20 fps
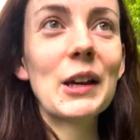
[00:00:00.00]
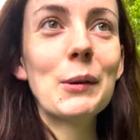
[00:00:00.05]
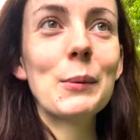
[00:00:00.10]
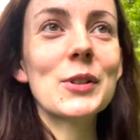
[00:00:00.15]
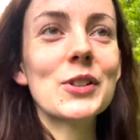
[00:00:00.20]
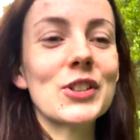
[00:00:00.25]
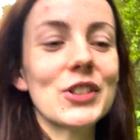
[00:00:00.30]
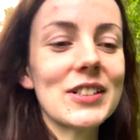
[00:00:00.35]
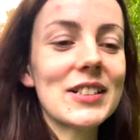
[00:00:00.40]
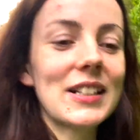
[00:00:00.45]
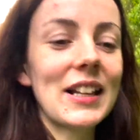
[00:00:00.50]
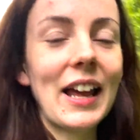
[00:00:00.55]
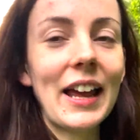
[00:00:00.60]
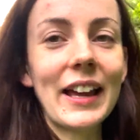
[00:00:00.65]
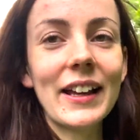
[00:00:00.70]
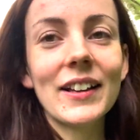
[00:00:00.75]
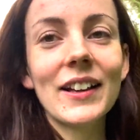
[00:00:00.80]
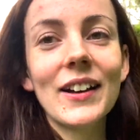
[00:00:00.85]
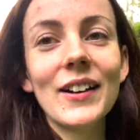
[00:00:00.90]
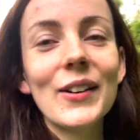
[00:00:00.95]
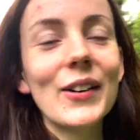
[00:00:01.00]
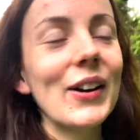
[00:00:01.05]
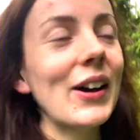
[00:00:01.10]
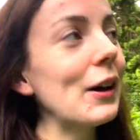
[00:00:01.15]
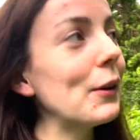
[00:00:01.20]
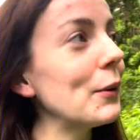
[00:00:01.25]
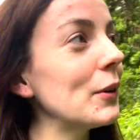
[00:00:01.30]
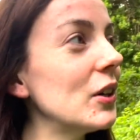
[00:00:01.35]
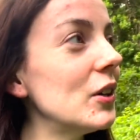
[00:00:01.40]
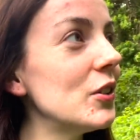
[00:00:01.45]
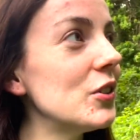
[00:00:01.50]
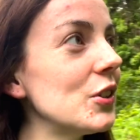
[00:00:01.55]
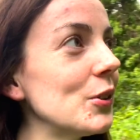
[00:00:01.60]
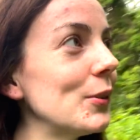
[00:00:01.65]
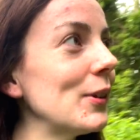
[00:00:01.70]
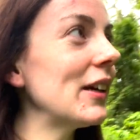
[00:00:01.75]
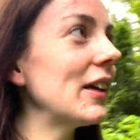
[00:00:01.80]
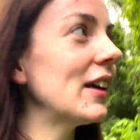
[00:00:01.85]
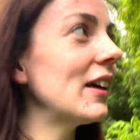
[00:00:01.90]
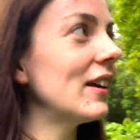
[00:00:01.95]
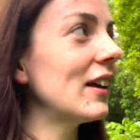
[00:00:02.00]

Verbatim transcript: was just like, oh, how are you doing?